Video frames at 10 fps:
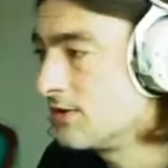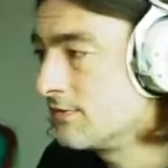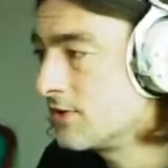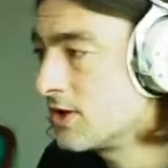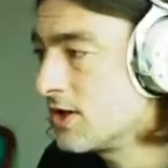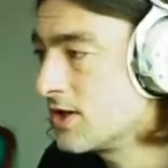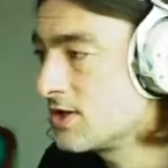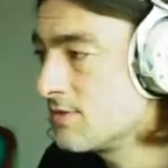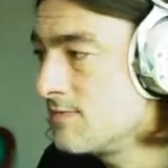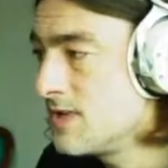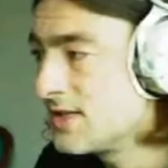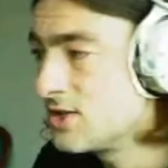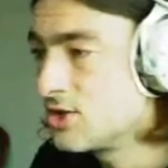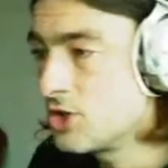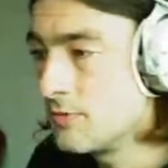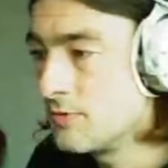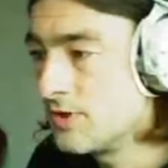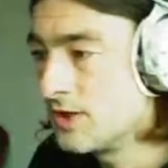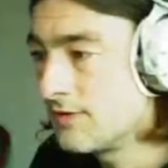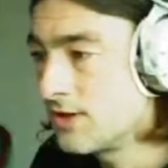Von Kaiser is a militant German
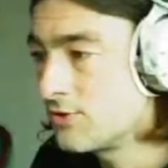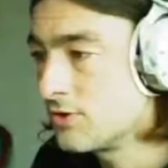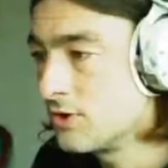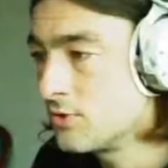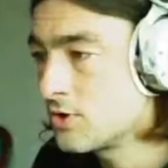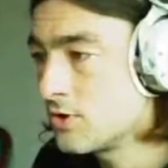ring veteran and also